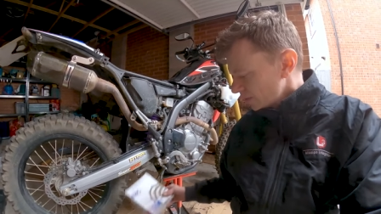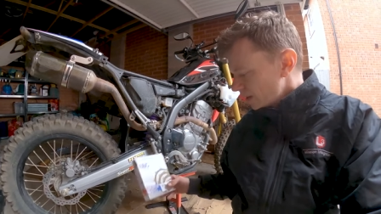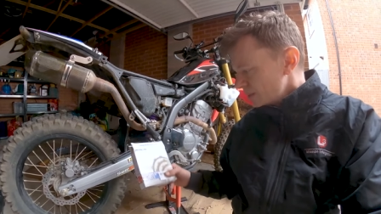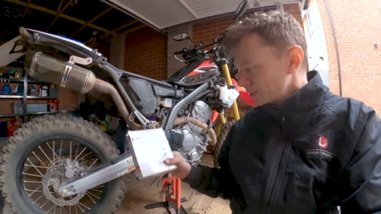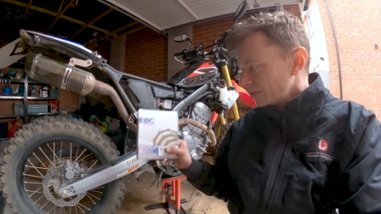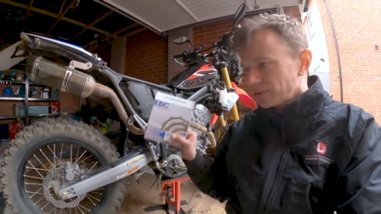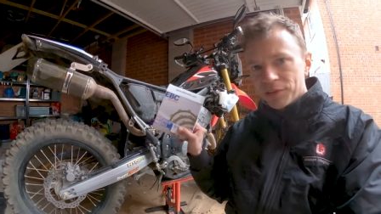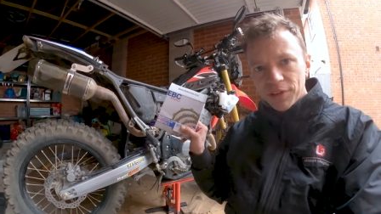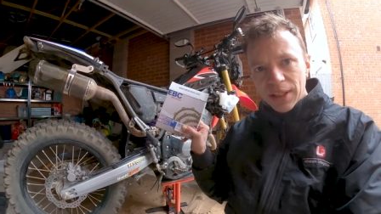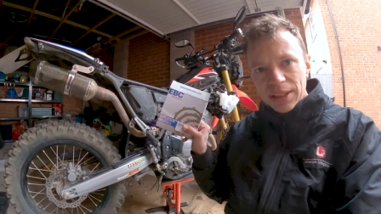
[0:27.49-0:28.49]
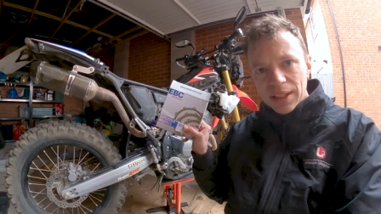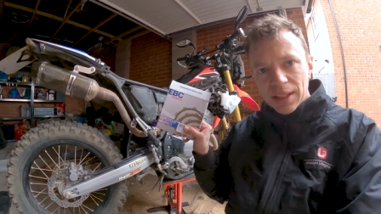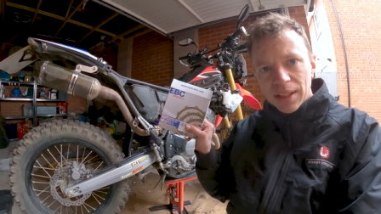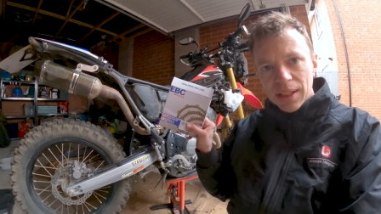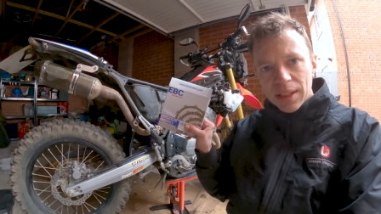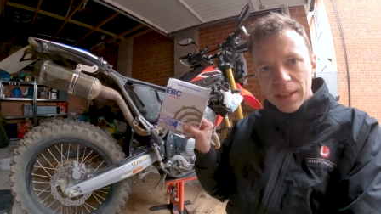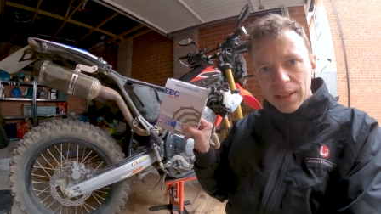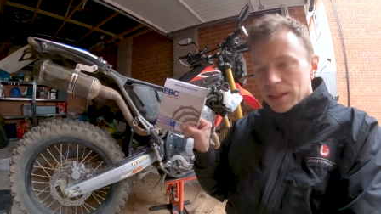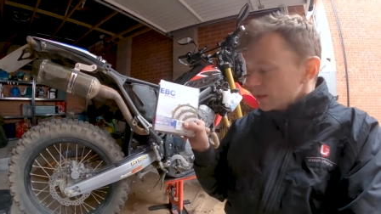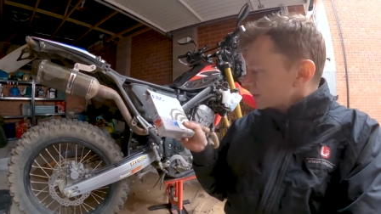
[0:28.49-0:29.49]
so I am going to fit
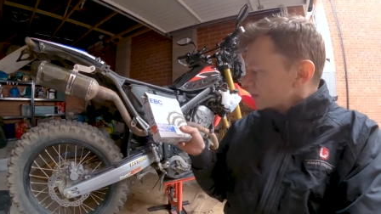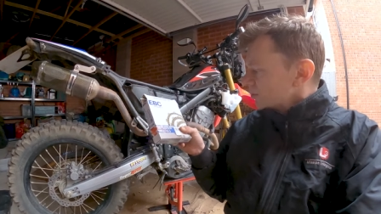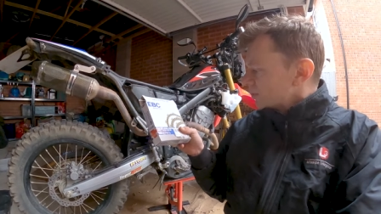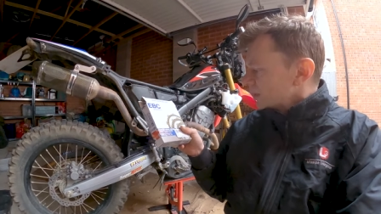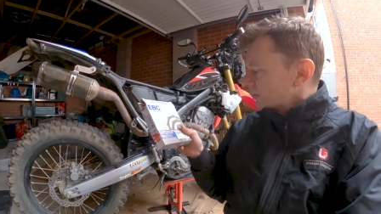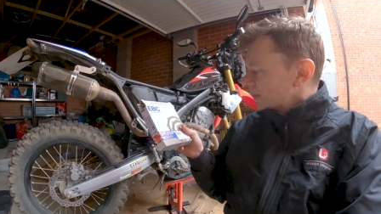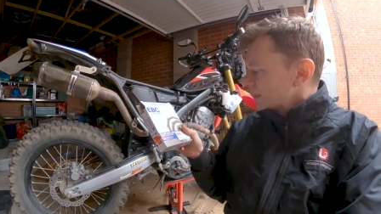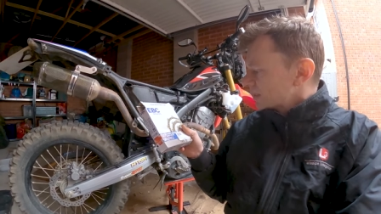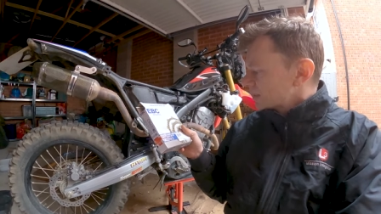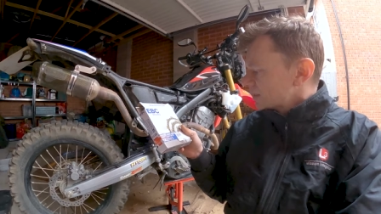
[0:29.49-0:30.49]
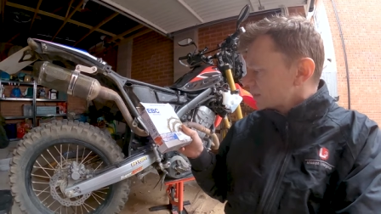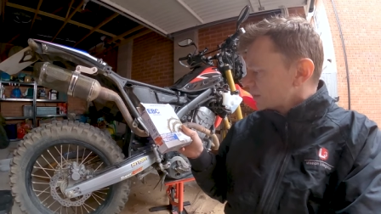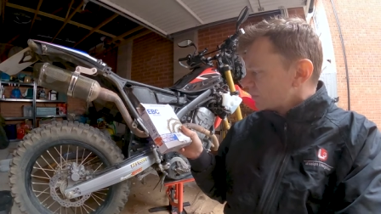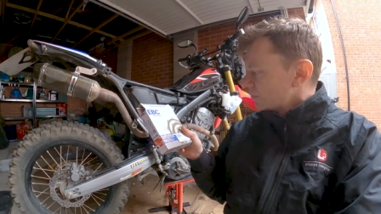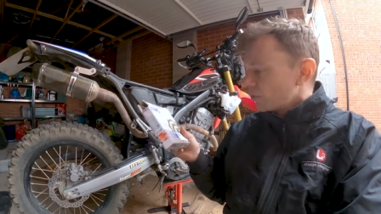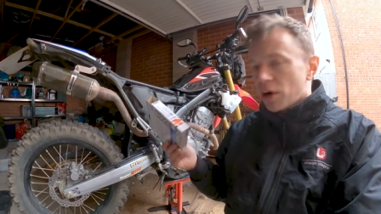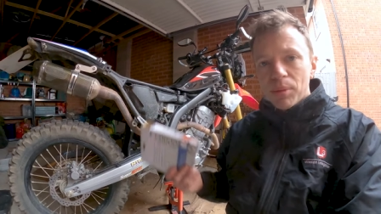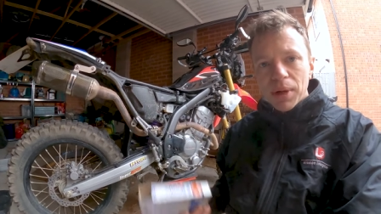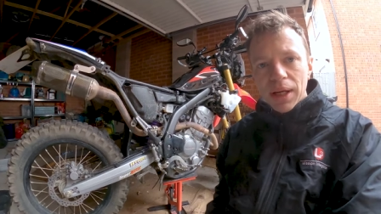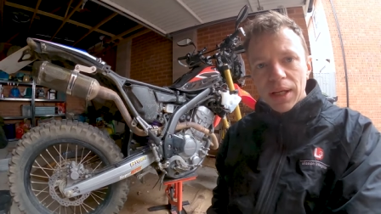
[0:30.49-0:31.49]
new clutch discs
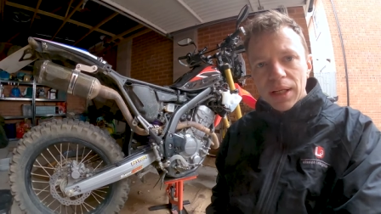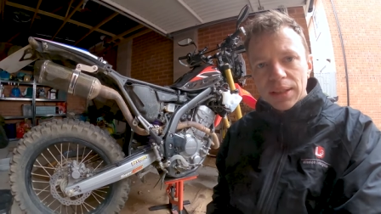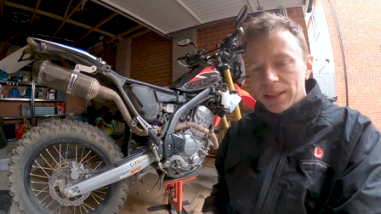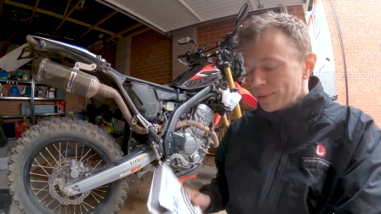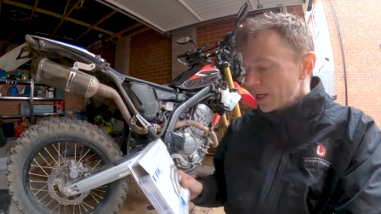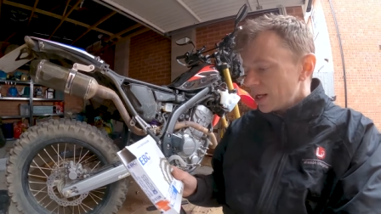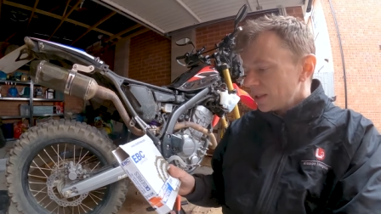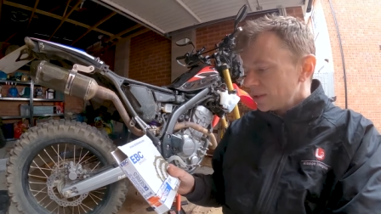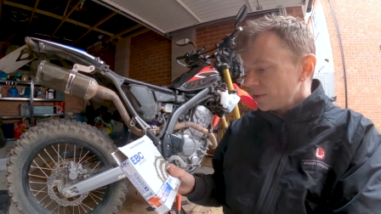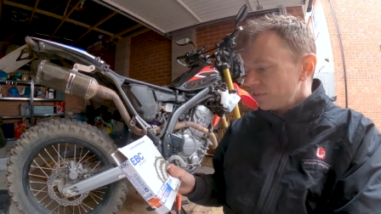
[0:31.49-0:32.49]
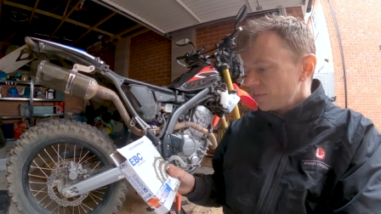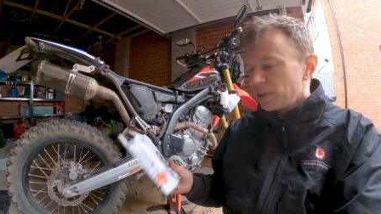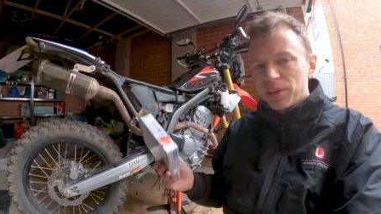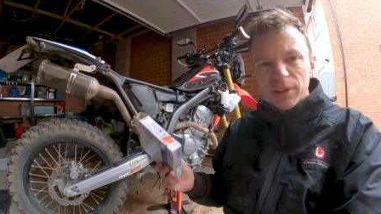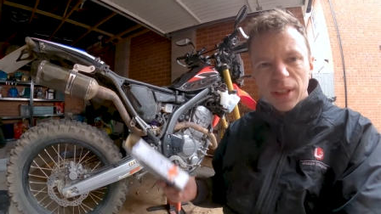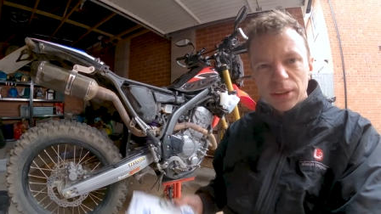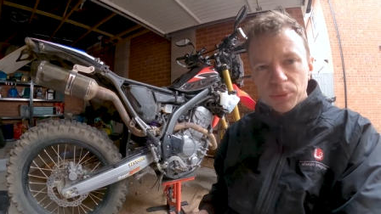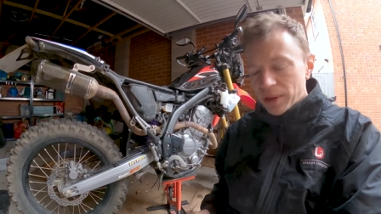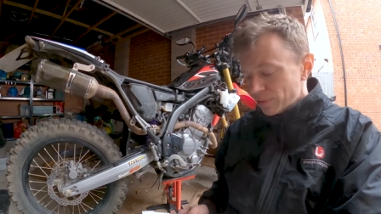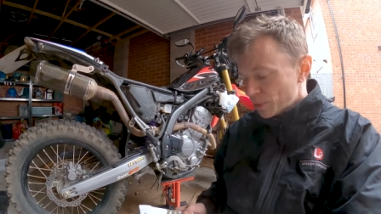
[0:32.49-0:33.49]
from uh, a CBR 250,
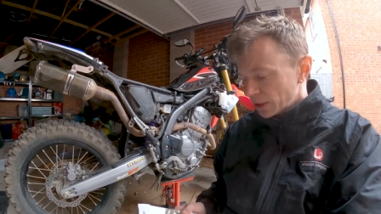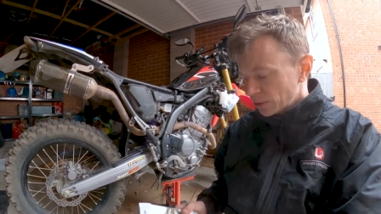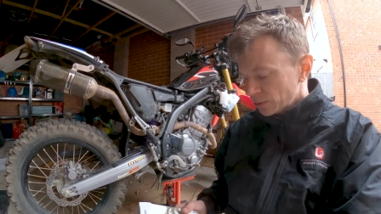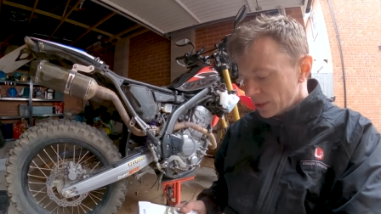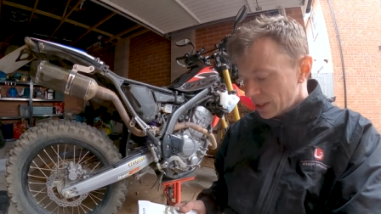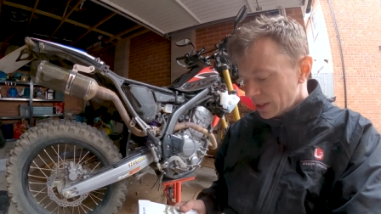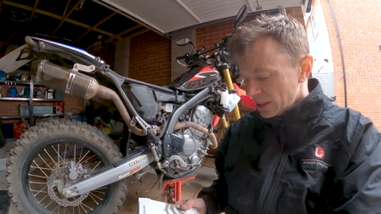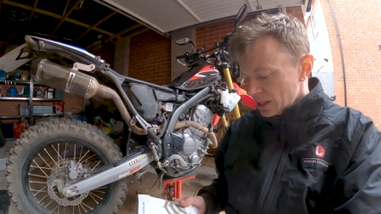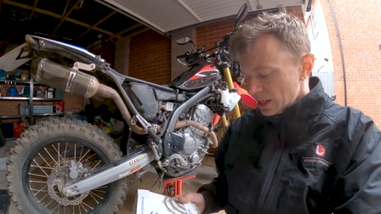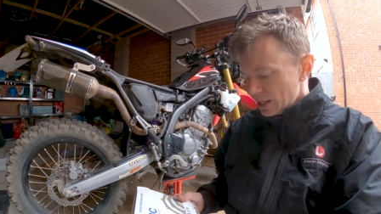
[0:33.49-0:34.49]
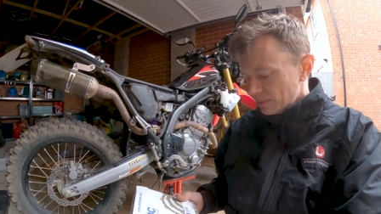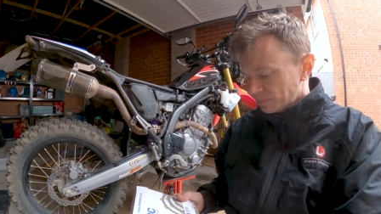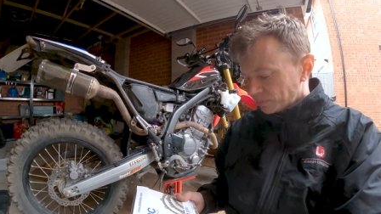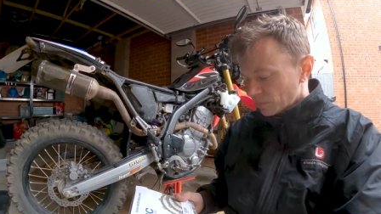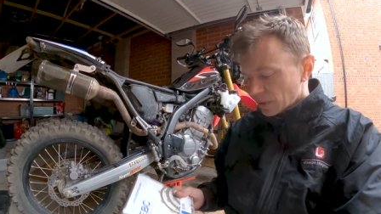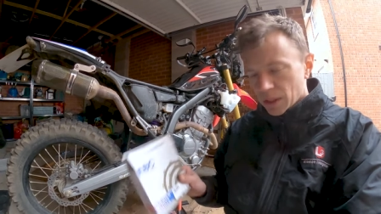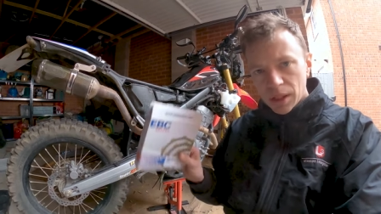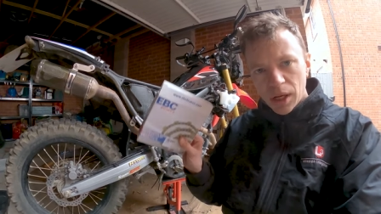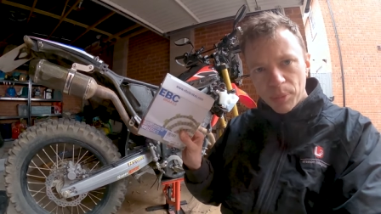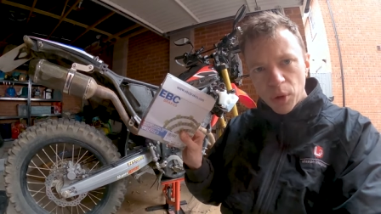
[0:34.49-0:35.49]
300, whatever you might call it. Um,
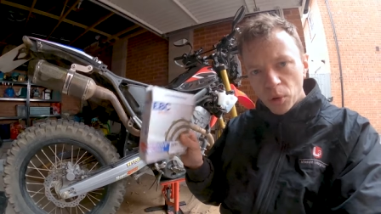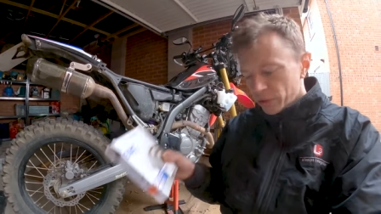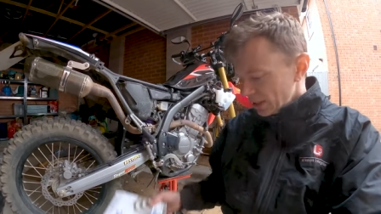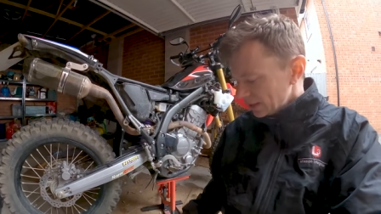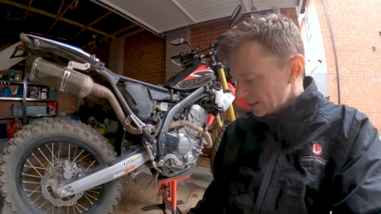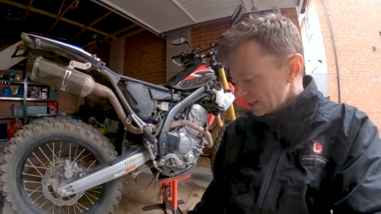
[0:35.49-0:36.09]
I'll put all the